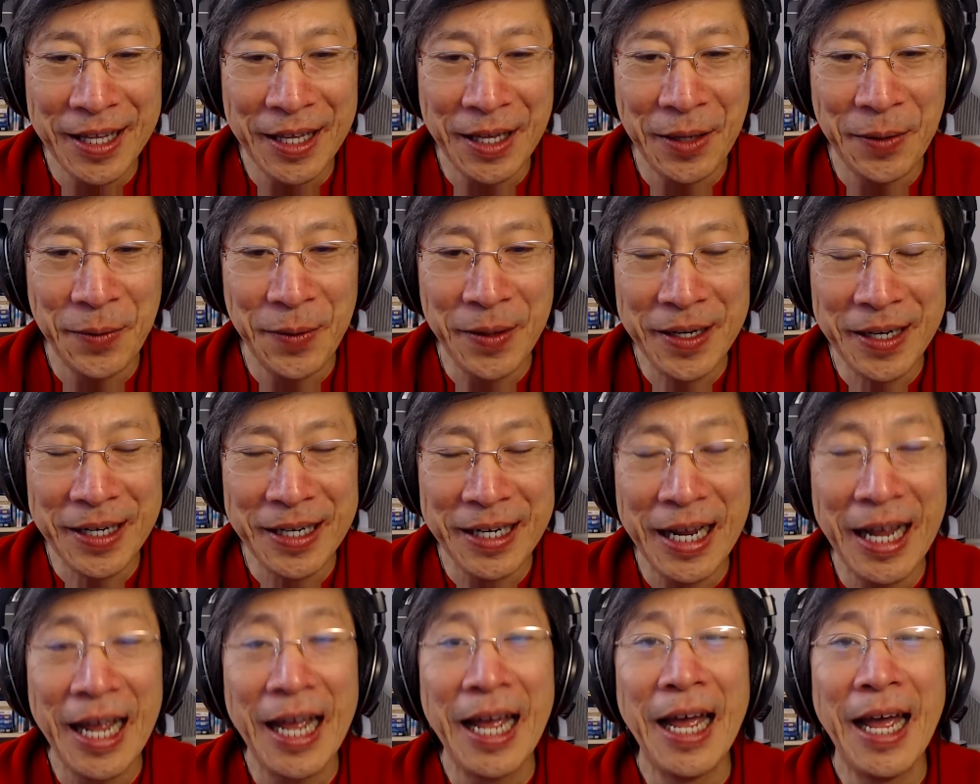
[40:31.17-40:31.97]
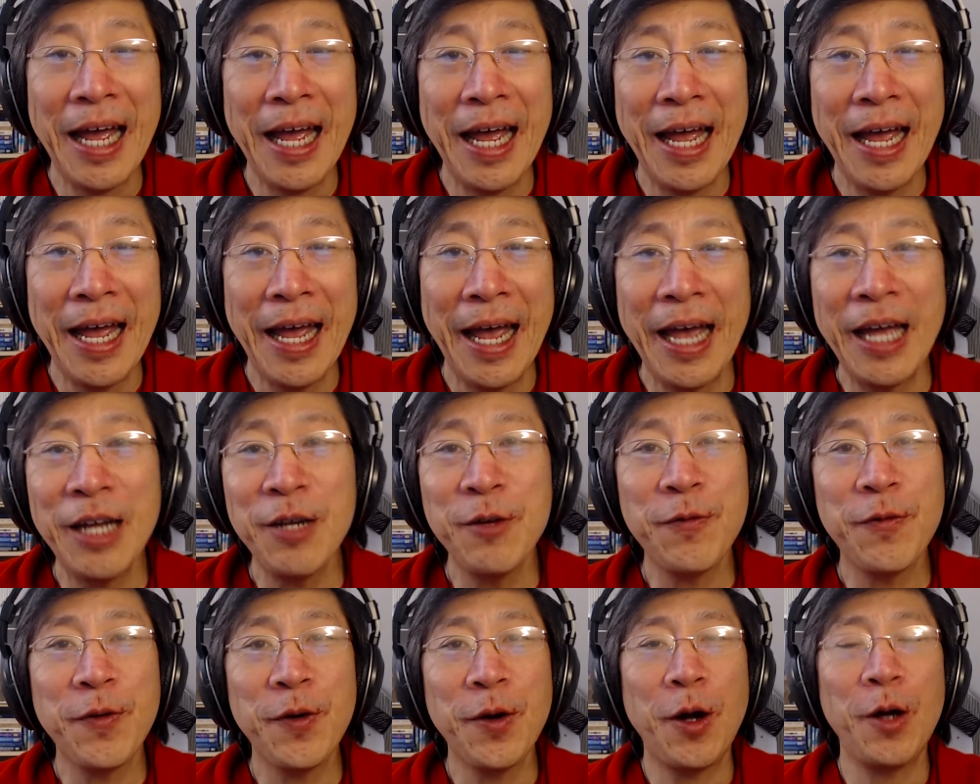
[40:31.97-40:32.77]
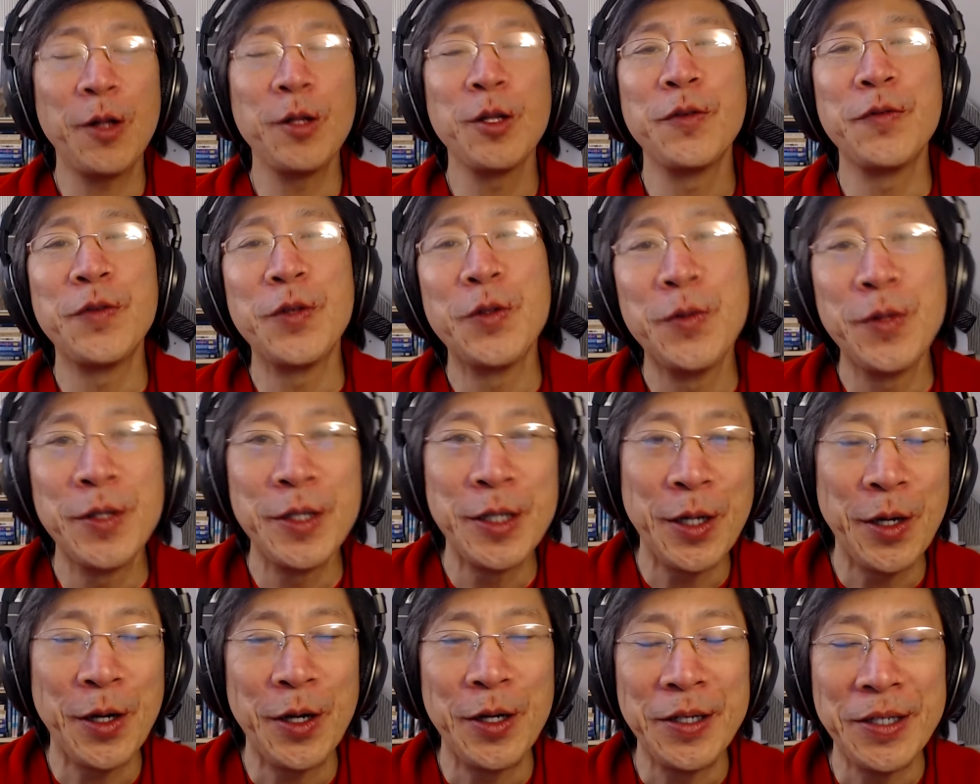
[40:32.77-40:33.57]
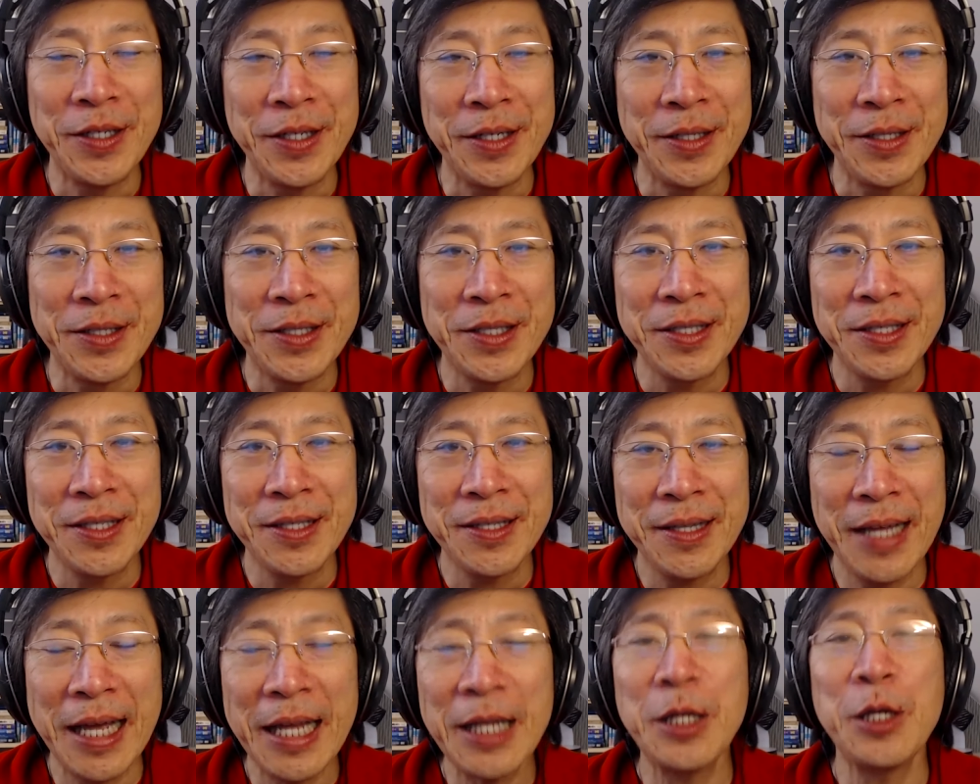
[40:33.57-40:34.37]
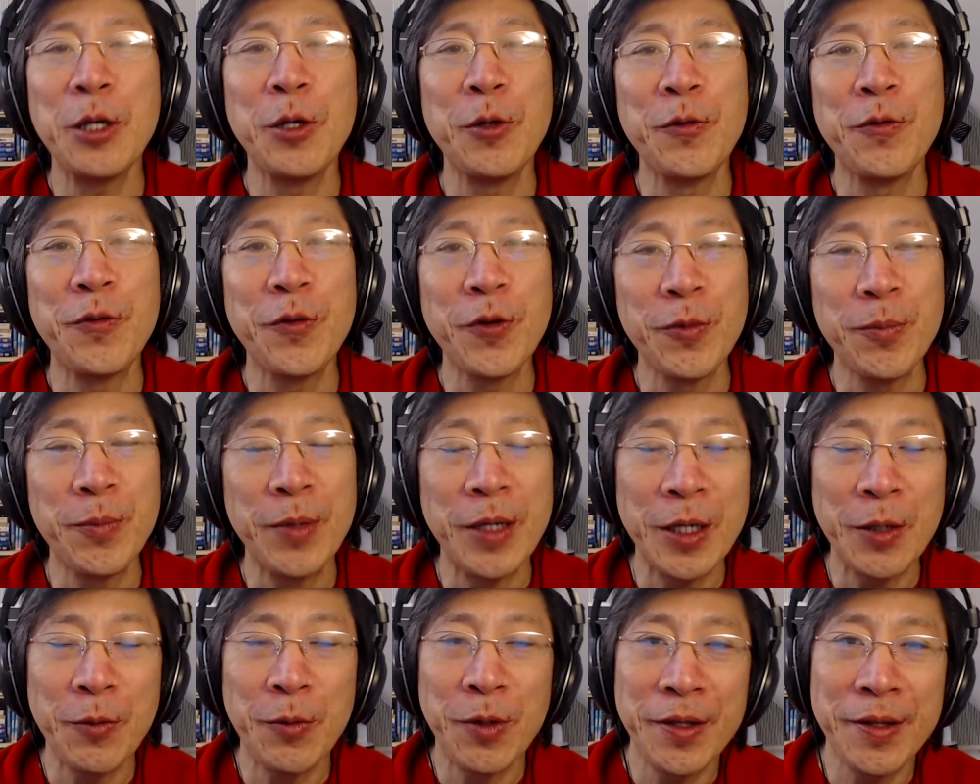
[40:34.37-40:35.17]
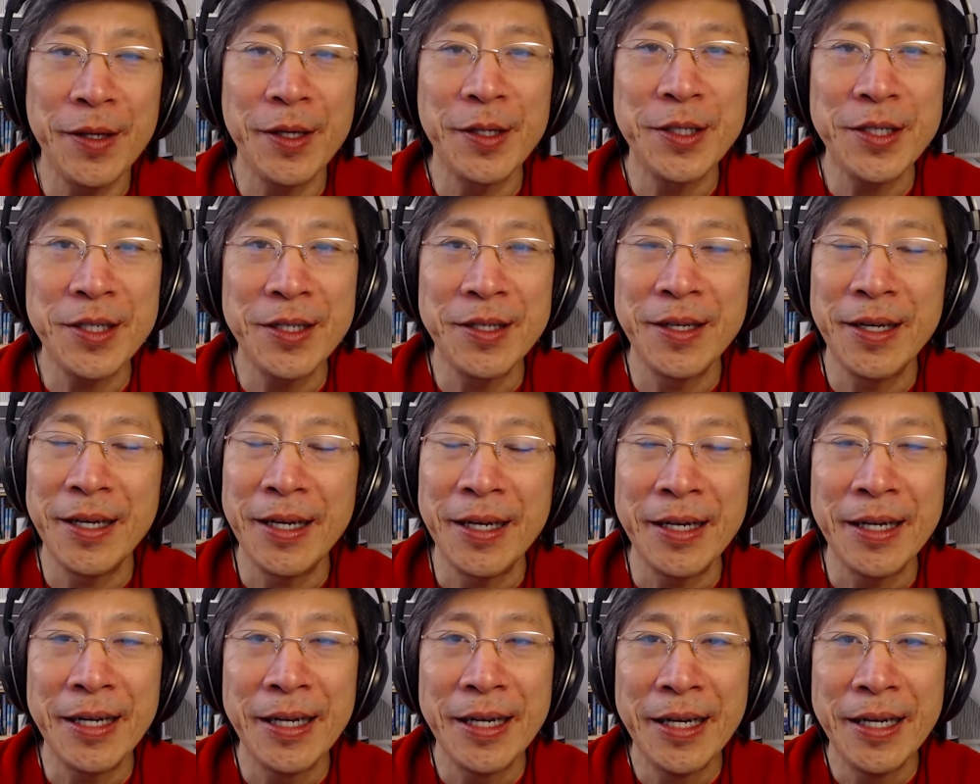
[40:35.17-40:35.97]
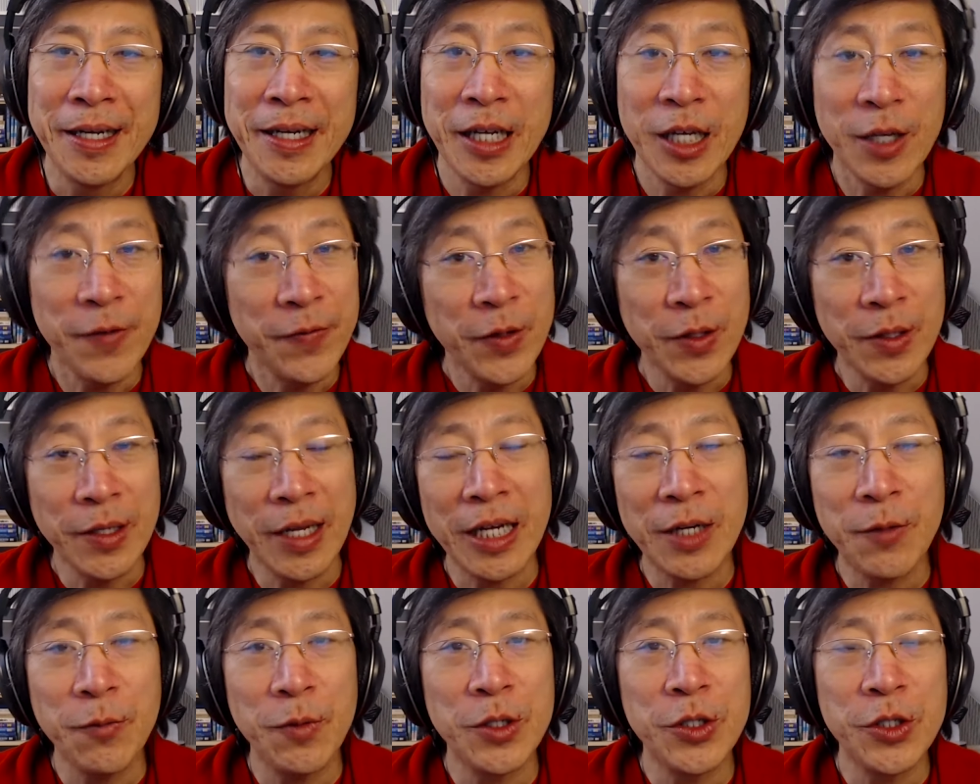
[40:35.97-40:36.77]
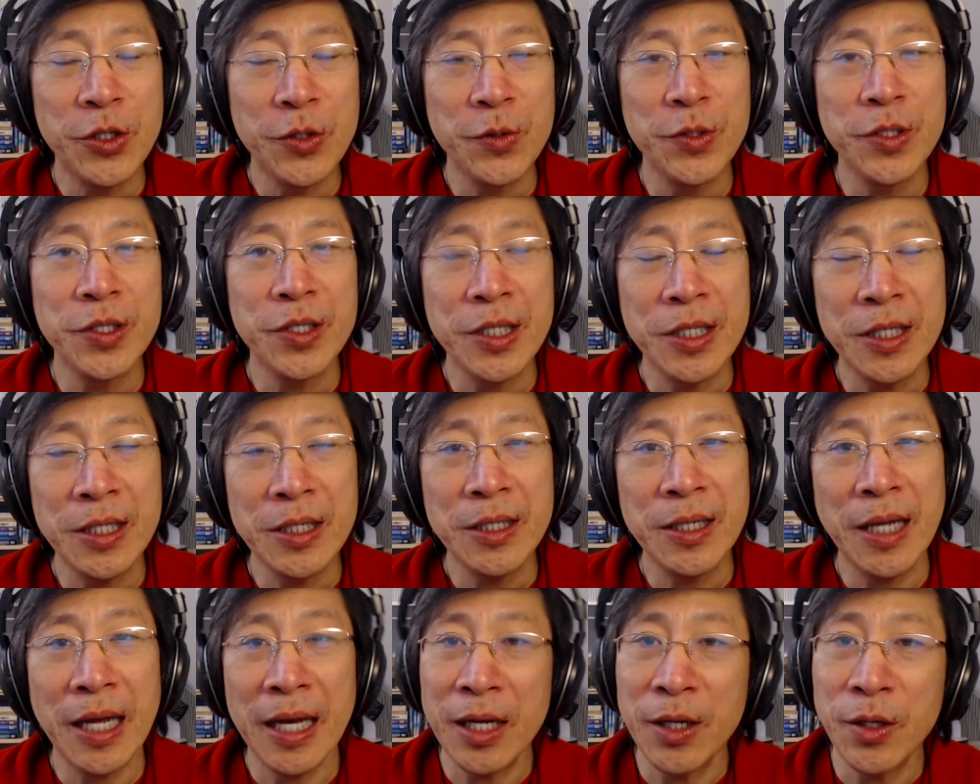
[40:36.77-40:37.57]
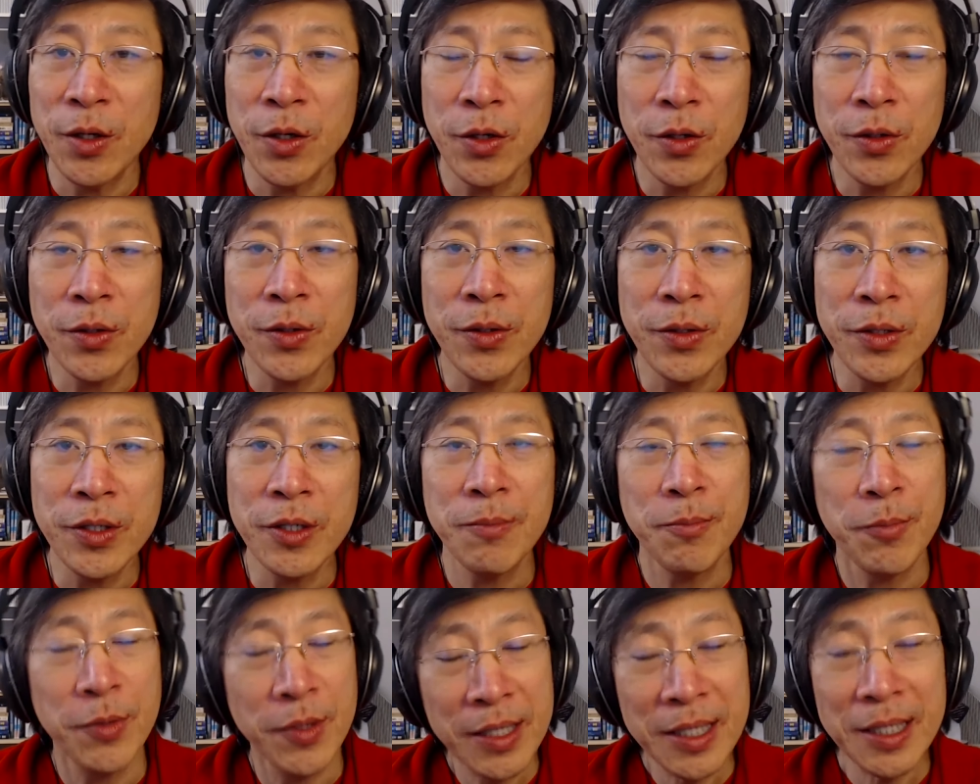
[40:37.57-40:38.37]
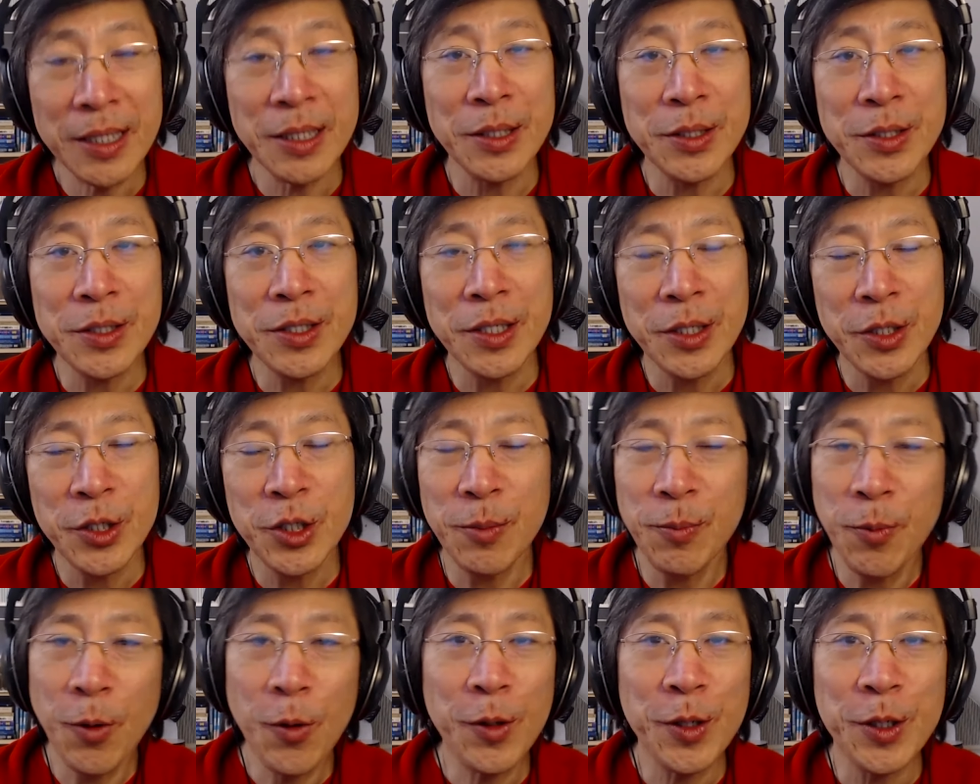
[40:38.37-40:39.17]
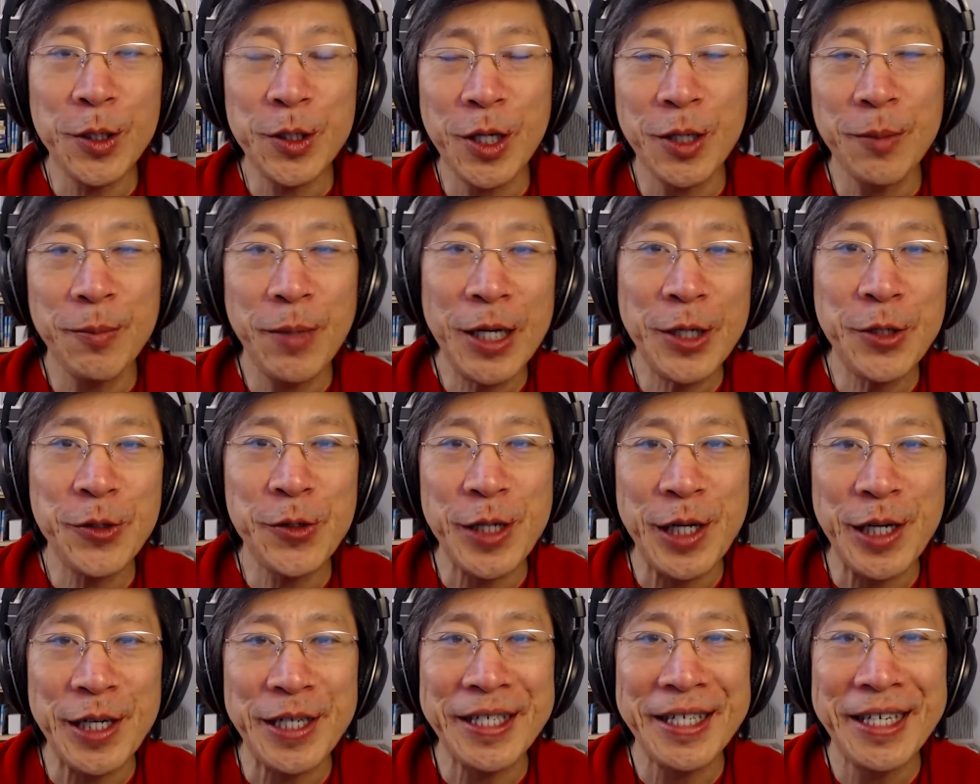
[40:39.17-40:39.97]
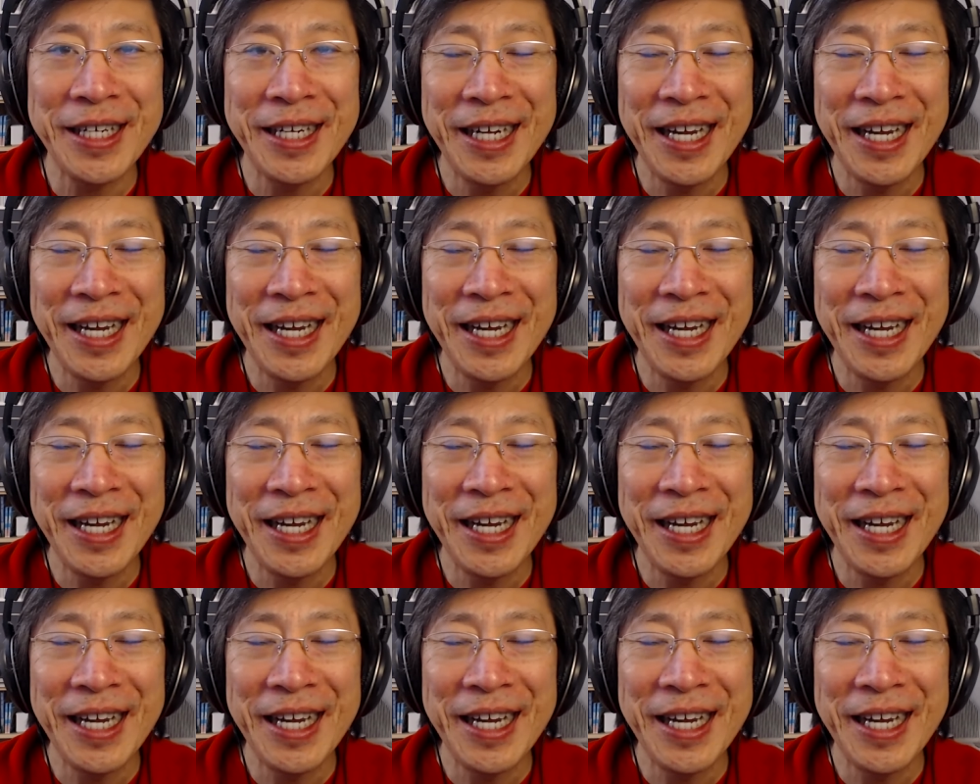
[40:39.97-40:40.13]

All right. And for all of you in the audience, thank you for being with us today. If you like what you've seen and heard, please support us on Patreon.